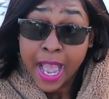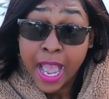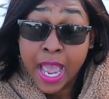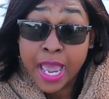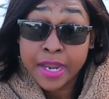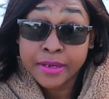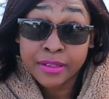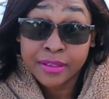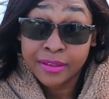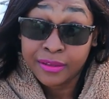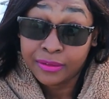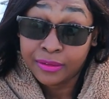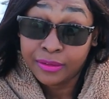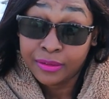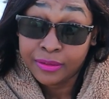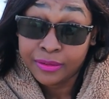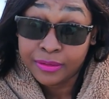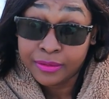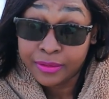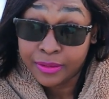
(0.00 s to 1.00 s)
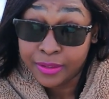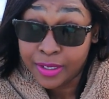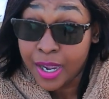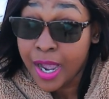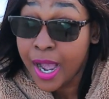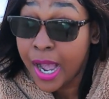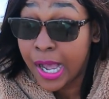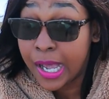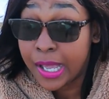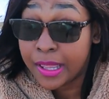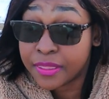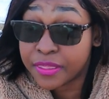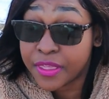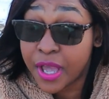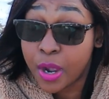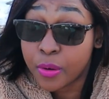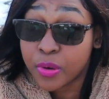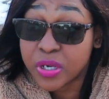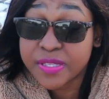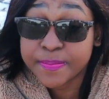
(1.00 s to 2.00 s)
And yeah,
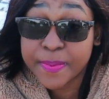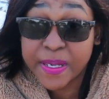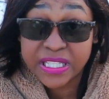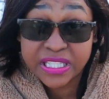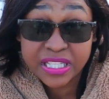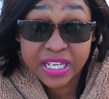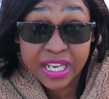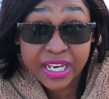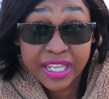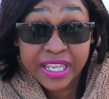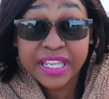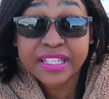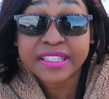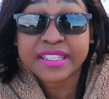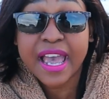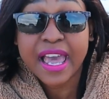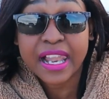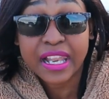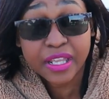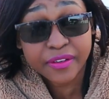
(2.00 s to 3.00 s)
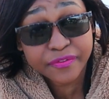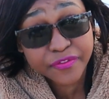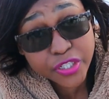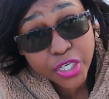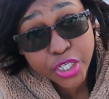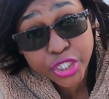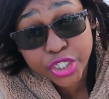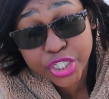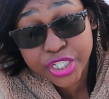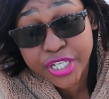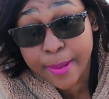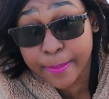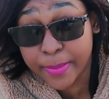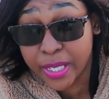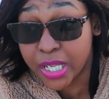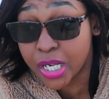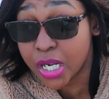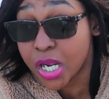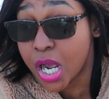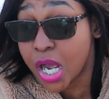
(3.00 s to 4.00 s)
that was basically it. I left
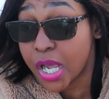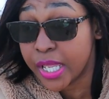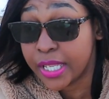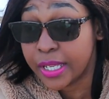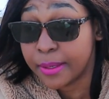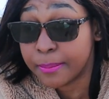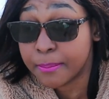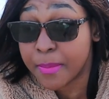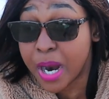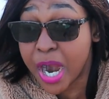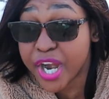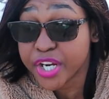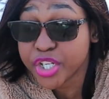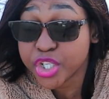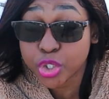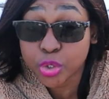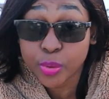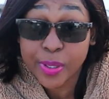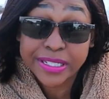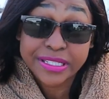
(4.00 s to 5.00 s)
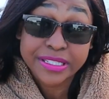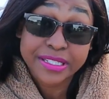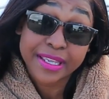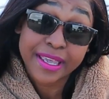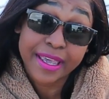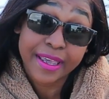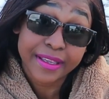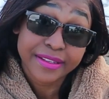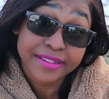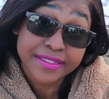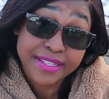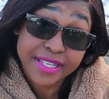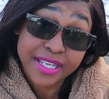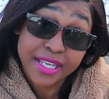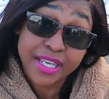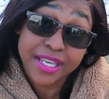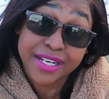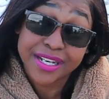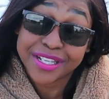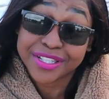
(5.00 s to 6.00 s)
Jamaica in March twenty
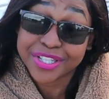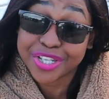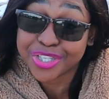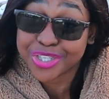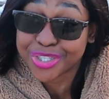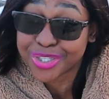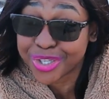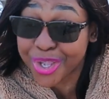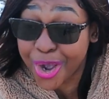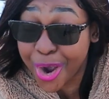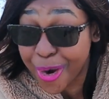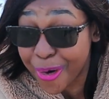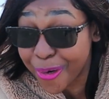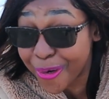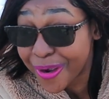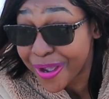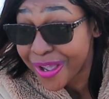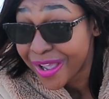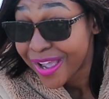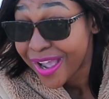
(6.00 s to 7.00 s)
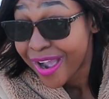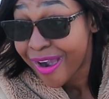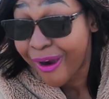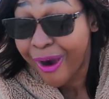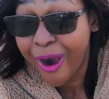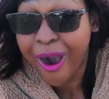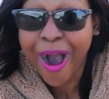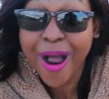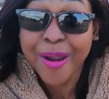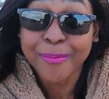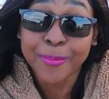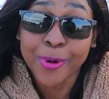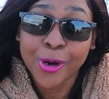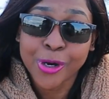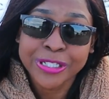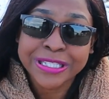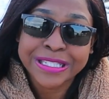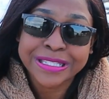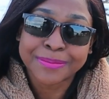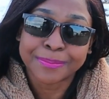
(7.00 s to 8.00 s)
eighteen. It is now
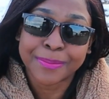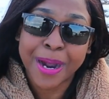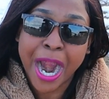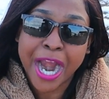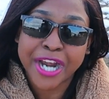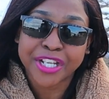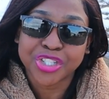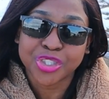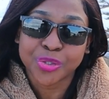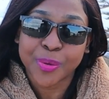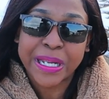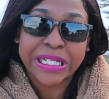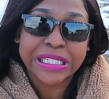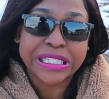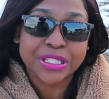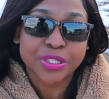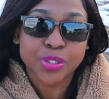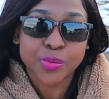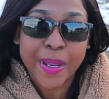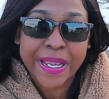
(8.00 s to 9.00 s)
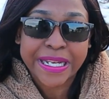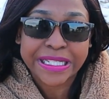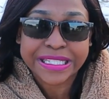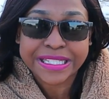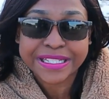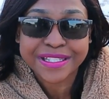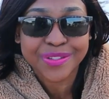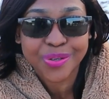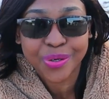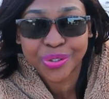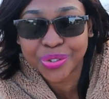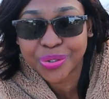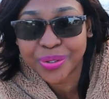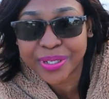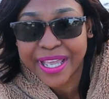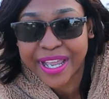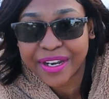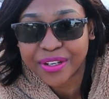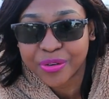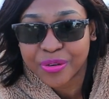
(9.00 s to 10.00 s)
almost March twenty twenty, so you
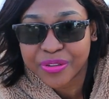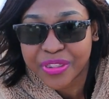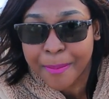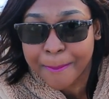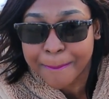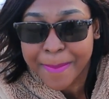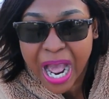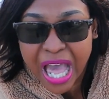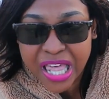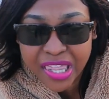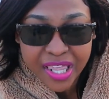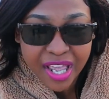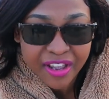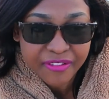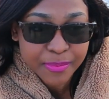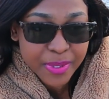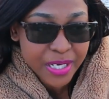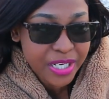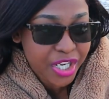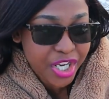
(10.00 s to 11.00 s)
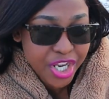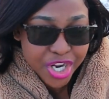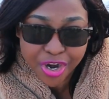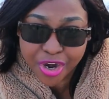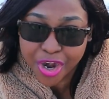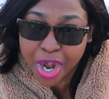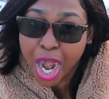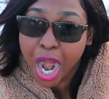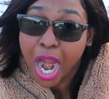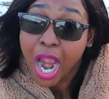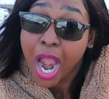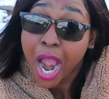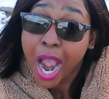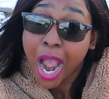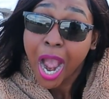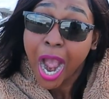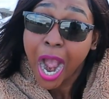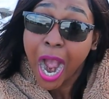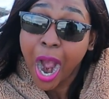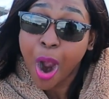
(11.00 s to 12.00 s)
can do the math. I've been here
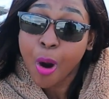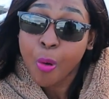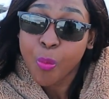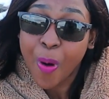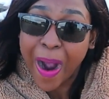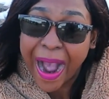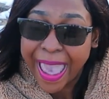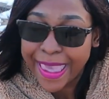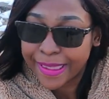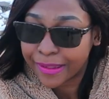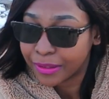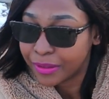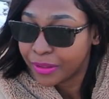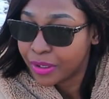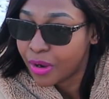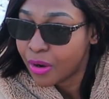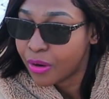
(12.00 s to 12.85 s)
a while.